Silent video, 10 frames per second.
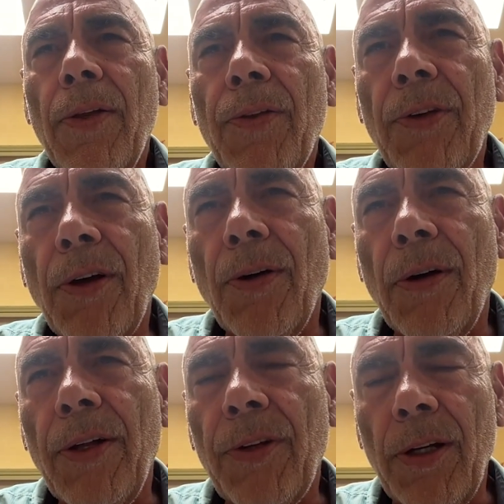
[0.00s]

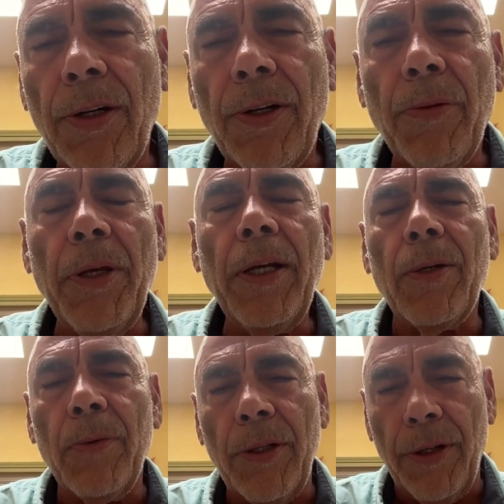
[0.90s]
So it's an honor to be
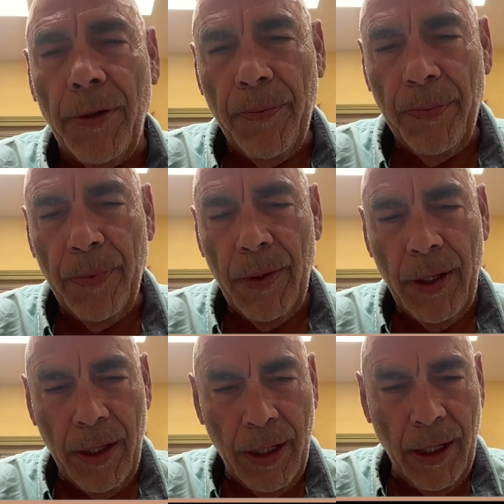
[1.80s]
here with you.
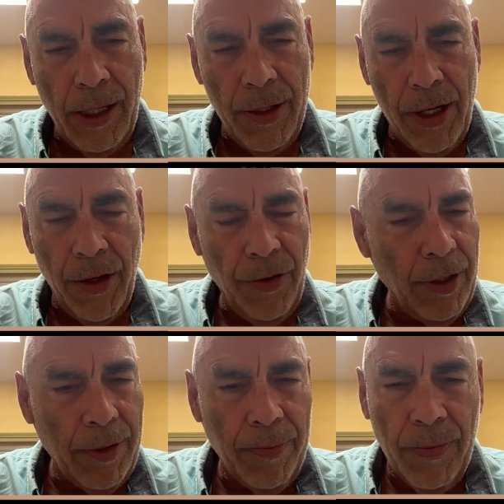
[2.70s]
And
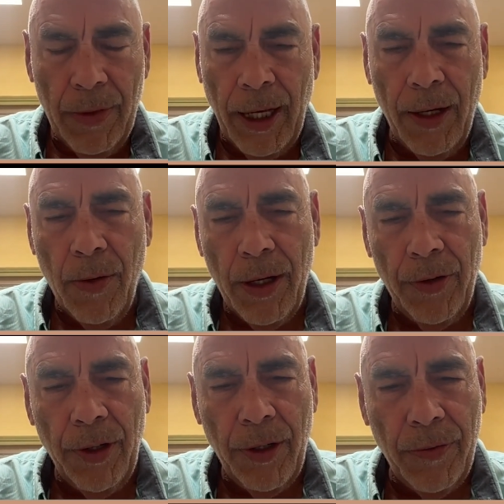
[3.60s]
Jason,
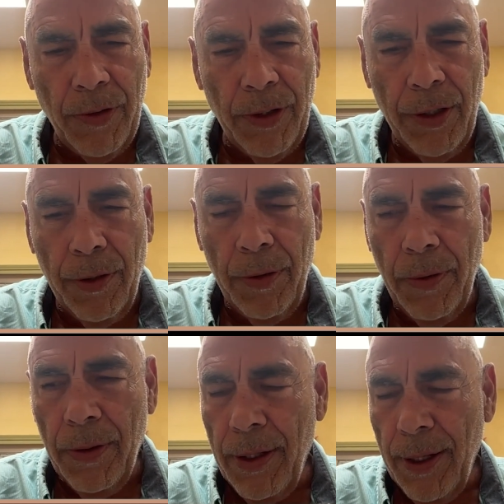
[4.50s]
likewise, for you
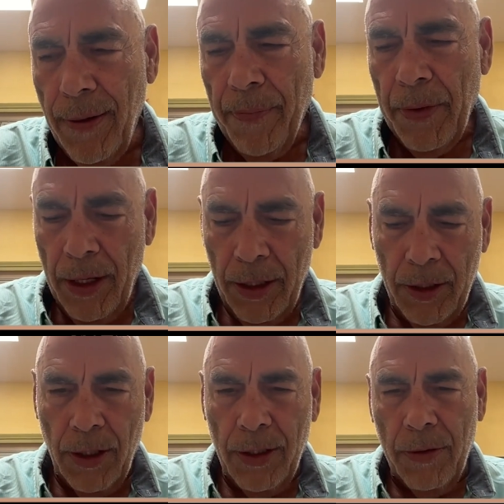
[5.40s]

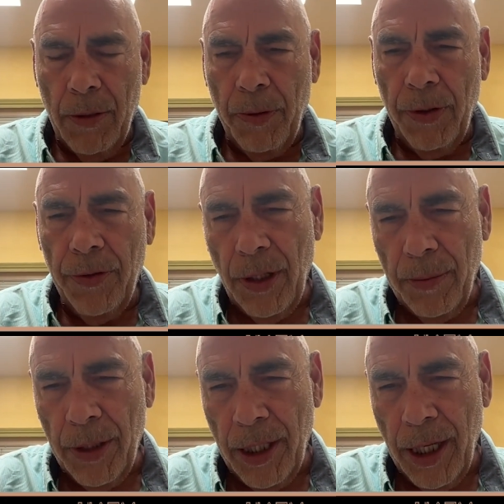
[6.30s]
to put
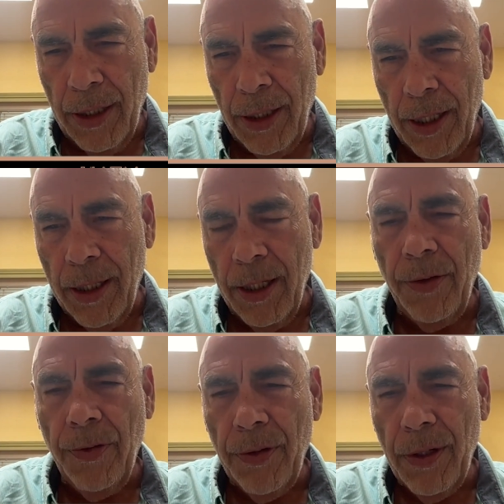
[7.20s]
something together like
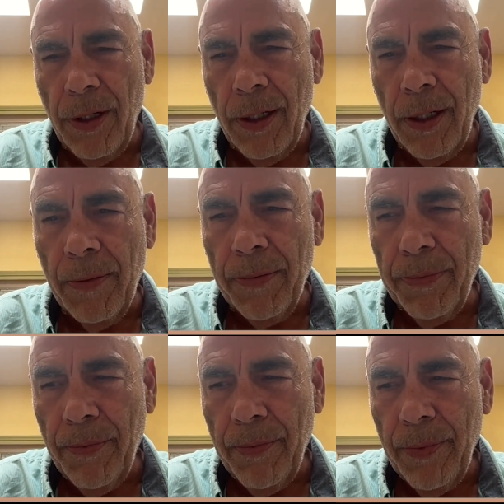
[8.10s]
this,
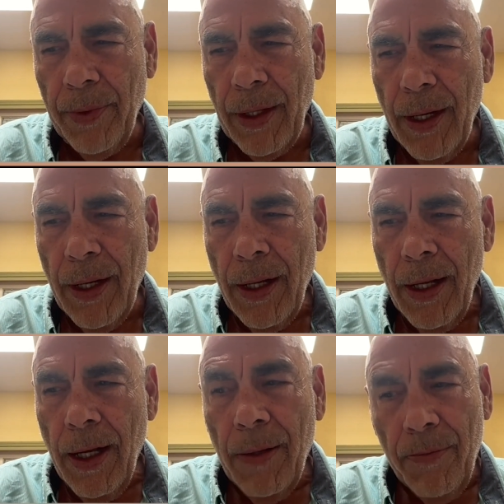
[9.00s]
I'm
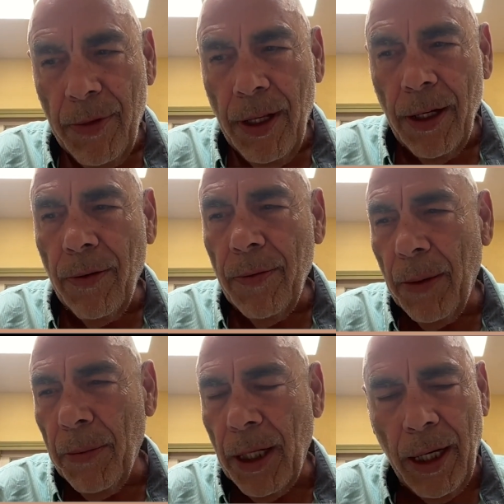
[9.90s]

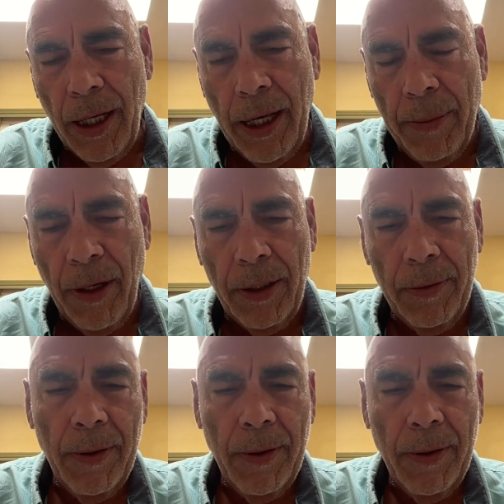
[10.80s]
glad I came on.